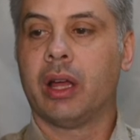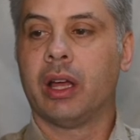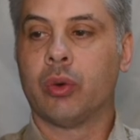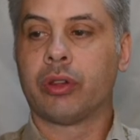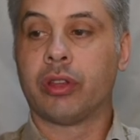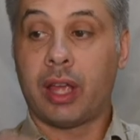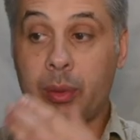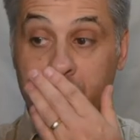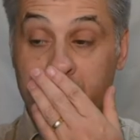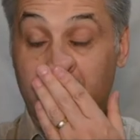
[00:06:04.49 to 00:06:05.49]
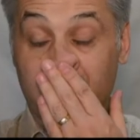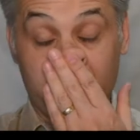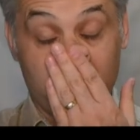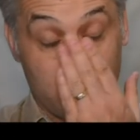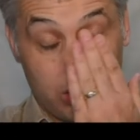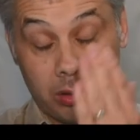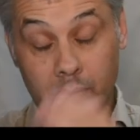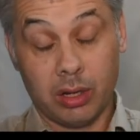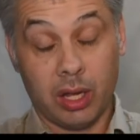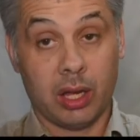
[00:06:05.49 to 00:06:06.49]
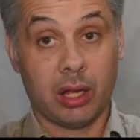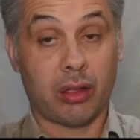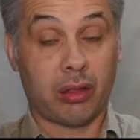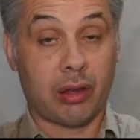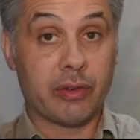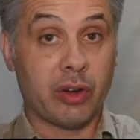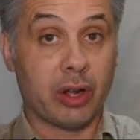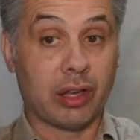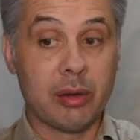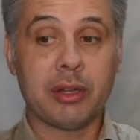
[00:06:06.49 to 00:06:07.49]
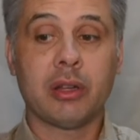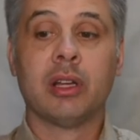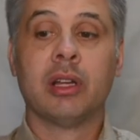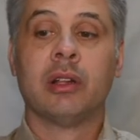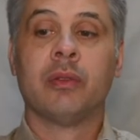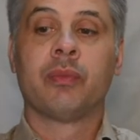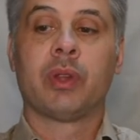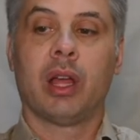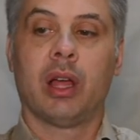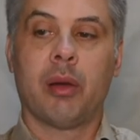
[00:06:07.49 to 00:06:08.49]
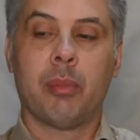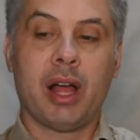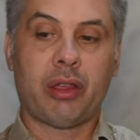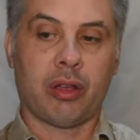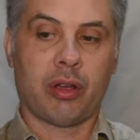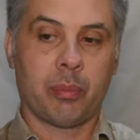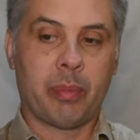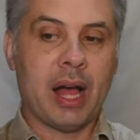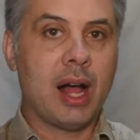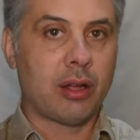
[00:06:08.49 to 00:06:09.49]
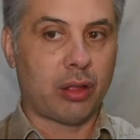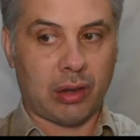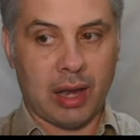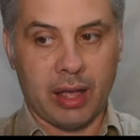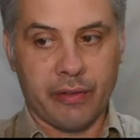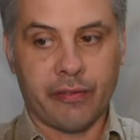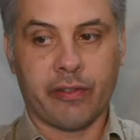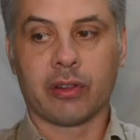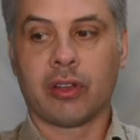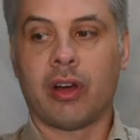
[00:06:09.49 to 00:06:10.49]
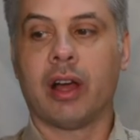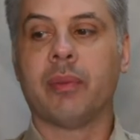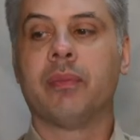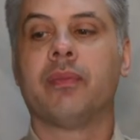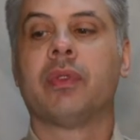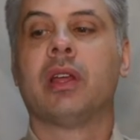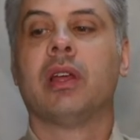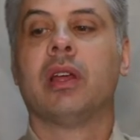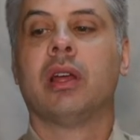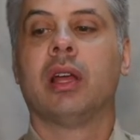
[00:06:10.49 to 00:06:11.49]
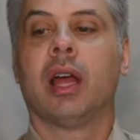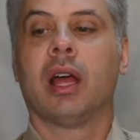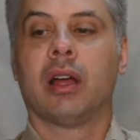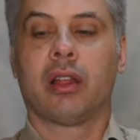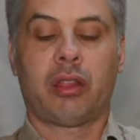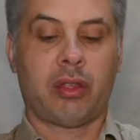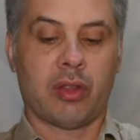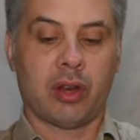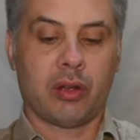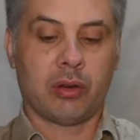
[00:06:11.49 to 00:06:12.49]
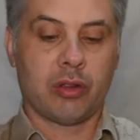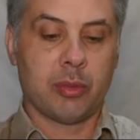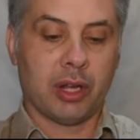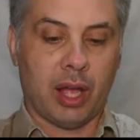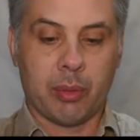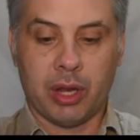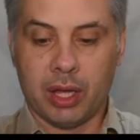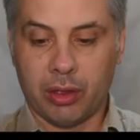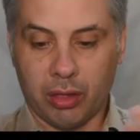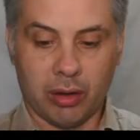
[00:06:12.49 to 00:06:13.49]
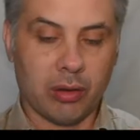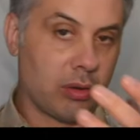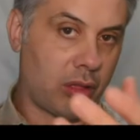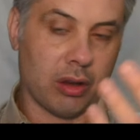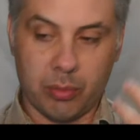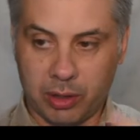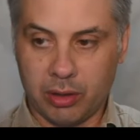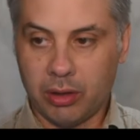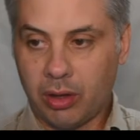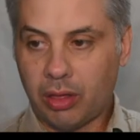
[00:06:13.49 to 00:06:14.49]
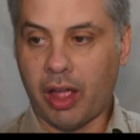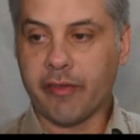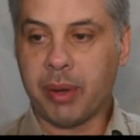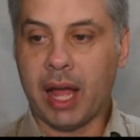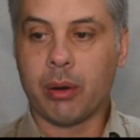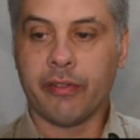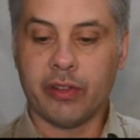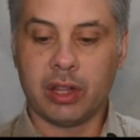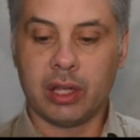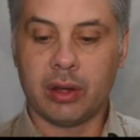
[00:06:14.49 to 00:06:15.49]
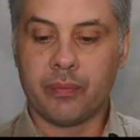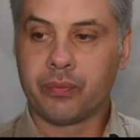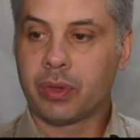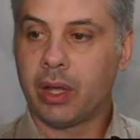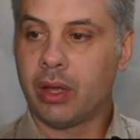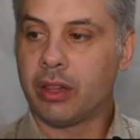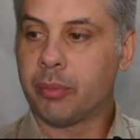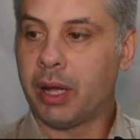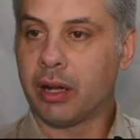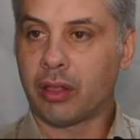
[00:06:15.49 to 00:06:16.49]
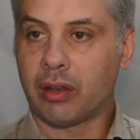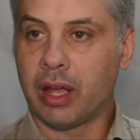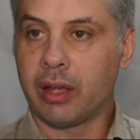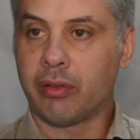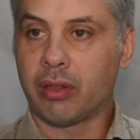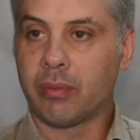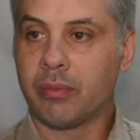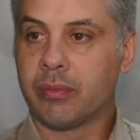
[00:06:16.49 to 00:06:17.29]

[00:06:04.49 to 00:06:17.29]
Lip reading: In order to keep within the 7 slave device limit, a master can park a slave for a time so that it can communicate with others and so that we can save power for the parked slaves.